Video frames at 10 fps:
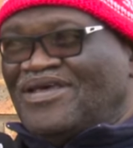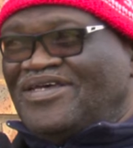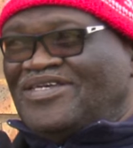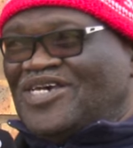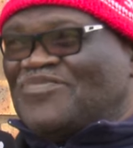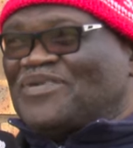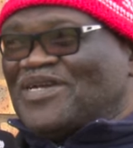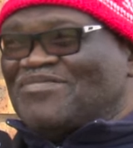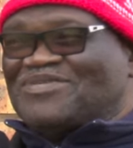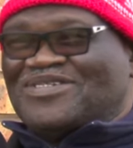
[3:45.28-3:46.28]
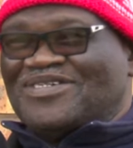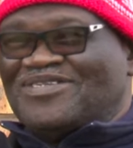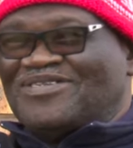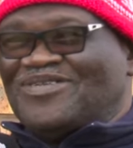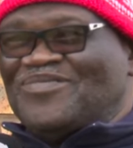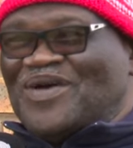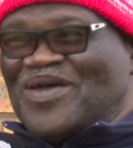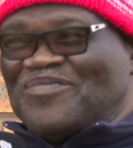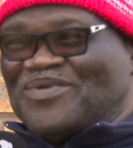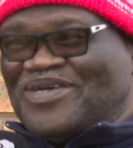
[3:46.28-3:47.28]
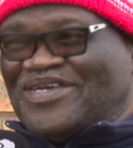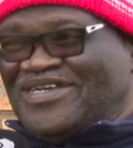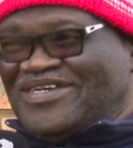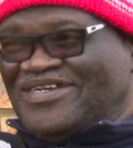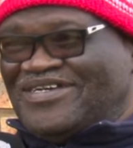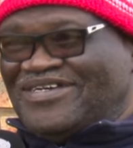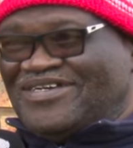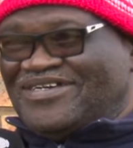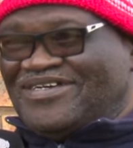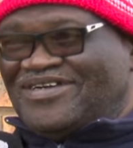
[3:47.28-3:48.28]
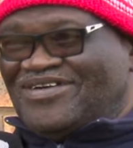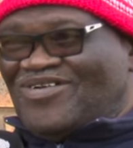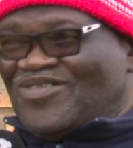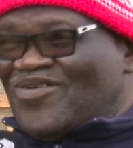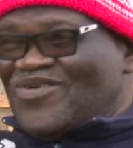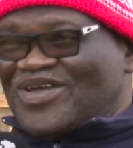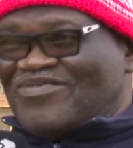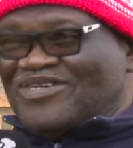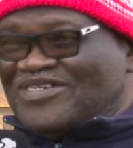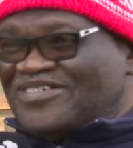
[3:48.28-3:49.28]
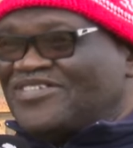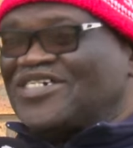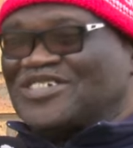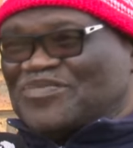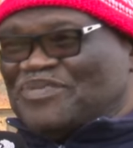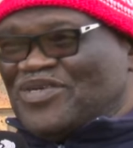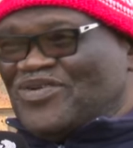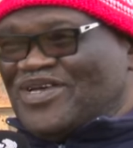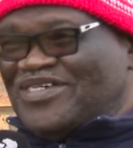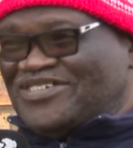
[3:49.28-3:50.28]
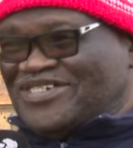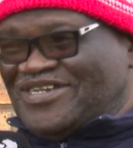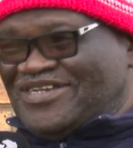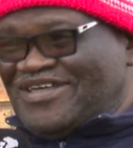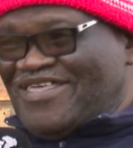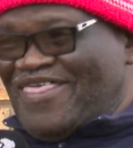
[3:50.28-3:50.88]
Yes, perhaps it might be, although it, it's just a speculation.